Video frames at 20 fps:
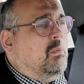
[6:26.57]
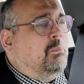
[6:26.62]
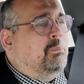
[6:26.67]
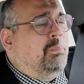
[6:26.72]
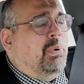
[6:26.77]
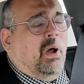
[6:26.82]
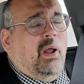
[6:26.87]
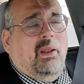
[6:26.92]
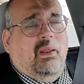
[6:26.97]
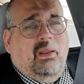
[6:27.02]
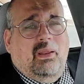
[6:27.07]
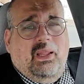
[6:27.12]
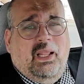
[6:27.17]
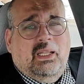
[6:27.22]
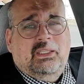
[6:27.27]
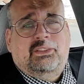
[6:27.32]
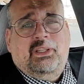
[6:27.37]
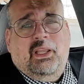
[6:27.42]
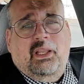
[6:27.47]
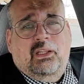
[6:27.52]
but
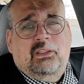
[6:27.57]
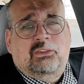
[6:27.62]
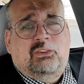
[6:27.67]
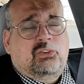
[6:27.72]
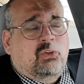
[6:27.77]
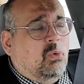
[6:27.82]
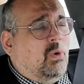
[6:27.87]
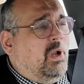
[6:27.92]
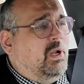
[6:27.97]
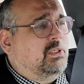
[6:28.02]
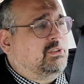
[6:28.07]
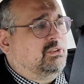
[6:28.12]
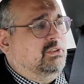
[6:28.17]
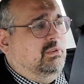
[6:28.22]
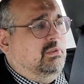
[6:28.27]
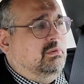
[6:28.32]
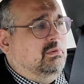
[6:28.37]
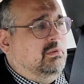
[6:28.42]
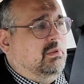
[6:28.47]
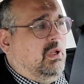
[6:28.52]
is it
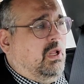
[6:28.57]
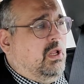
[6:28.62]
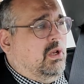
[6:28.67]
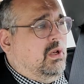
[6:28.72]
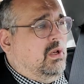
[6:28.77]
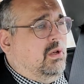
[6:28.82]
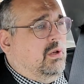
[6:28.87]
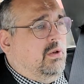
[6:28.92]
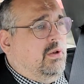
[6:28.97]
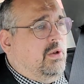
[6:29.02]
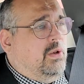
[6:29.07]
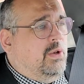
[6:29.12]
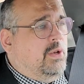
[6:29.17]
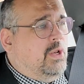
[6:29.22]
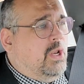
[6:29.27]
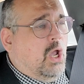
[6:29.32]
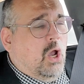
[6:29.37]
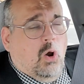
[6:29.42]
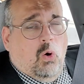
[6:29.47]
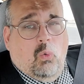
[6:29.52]
insurrection?
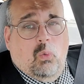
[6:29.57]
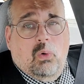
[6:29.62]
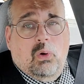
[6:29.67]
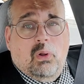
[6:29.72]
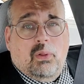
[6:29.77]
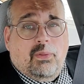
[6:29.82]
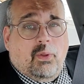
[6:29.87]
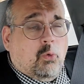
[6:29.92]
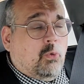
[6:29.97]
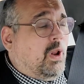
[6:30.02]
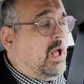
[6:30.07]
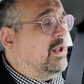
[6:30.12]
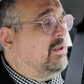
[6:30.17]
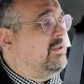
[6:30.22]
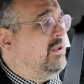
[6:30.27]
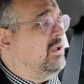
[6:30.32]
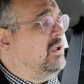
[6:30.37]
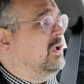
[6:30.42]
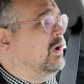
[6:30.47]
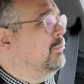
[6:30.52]
No. They were not
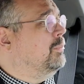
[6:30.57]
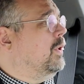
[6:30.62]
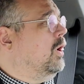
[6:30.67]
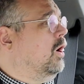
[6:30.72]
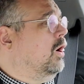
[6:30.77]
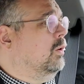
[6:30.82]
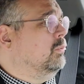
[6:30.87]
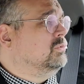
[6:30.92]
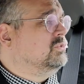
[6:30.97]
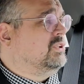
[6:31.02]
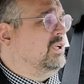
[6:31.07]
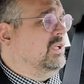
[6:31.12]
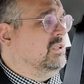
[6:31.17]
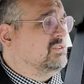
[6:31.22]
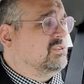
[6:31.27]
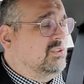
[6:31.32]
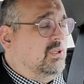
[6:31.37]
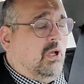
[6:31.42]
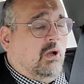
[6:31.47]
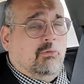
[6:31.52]
taking up arms
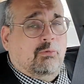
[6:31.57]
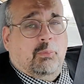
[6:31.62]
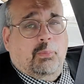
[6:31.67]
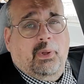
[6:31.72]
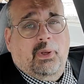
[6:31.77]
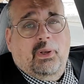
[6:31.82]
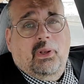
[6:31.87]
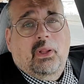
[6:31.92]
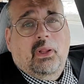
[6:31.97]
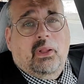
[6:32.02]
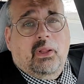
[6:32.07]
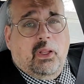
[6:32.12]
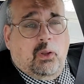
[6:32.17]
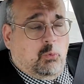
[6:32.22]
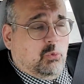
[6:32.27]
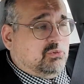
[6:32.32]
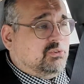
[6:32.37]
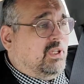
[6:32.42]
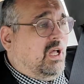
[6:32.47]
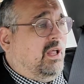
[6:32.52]
against the government. It
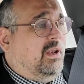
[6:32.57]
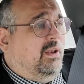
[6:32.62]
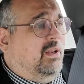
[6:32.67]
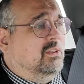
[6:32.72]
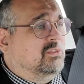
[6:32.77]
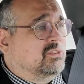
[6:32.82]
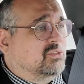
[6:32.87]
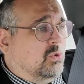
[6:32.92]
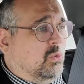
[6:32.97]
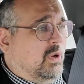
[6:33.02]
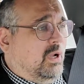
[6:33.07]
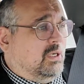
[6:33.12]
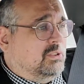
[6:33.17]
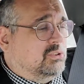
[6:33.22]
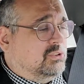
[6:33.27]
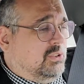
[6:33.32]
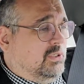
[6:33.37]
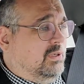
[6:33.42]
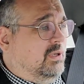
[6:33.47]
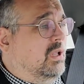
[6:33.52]
was not an
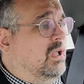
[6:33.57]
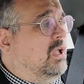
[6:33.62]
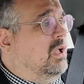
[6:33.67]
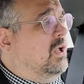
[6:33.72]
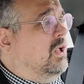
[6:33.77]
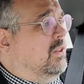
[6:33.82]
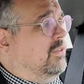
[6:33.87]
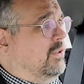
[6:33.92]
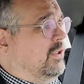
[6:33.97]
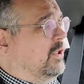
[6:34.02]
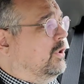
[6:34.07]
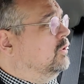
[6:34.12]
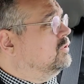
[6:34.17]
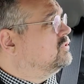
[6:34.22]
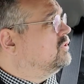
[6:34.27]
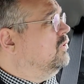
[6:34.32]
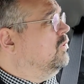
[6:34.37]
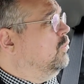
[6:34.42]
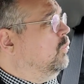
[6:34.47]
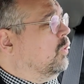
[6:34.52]
insurrection. The
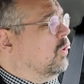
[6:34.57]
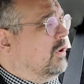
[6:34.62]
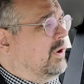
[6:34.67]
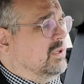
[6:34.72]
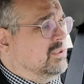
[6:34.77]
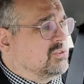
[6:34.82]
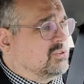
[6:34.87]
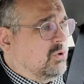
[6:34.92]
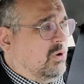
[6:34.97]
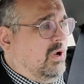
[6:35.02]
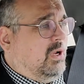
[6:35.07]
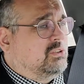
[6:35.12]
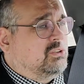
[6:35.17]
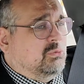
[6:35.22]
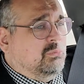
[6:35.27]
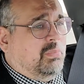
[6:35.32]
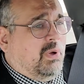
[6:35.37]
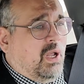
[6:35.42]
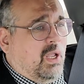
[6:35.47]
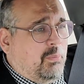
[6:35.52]
use of the word
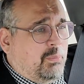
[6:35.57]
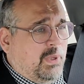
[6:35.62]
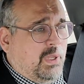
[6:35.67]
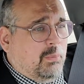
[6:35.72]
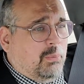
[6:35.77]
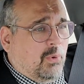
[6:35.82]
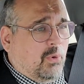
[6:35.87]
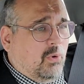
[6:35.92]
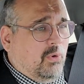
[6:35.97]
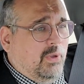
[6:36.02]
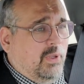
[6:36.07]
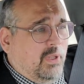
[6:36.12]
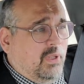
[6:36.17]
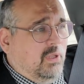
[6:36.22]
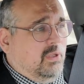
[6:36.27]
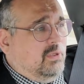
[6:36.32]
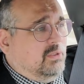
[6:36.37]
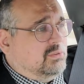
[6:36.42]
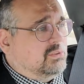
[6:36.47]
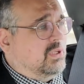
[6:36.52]
insurrection by people
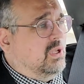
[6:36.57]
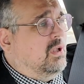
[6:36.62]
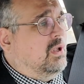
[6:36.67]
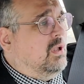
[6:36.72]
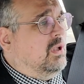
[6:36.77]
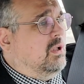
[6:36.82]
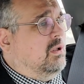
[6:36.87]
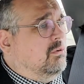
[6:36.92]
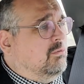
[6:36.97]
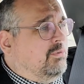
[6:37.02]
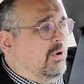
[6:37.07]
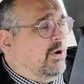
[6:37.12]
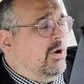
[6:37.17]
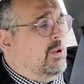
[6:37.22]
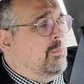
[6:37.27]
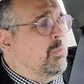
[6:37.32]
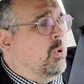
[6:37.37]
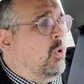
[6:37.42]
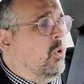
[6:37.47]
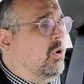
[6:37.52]
is very
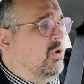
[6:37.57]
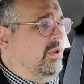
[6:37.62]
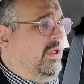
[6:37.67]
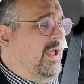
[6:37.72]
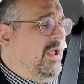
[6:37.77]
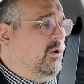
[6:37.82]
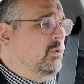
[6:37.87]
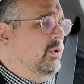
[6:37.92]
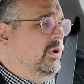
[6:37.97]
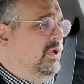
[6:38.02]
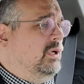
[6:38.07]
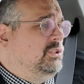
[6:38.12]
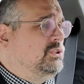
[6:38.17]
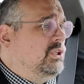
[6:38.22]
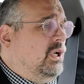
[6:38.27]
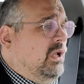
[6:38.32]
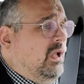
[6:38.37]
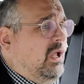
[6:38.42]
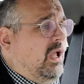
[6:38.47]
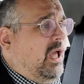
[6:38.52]
poor language,
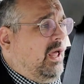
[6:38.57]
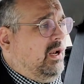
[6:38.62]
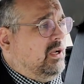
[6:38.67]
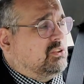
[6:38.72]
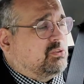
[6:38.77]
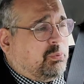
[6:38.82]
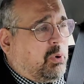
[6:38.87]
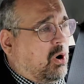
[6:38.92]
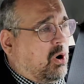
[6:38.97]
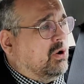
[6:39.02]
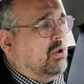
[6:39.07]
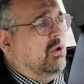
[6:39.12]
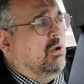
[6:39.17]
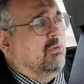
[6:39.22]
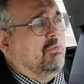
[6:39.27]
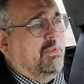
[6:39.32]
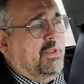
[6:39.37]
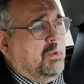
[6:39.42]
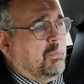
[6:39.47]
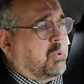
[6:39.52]
and it's part
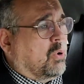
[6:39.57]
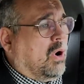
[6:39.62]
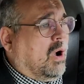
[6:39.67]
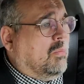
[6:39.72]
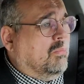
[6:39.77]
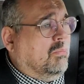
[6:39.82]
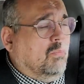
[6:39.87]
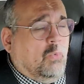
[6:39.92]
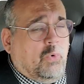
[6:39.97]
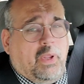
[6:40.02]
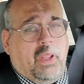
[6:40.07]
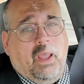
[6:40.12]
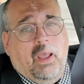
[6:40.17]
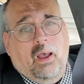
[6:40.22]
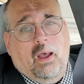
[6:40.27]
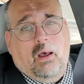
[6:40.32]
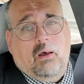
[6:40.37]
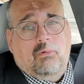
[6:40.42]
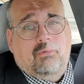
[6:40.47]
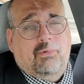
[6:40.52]
of the problem we
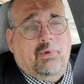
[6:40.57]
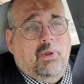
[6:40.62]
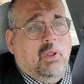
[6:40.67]
have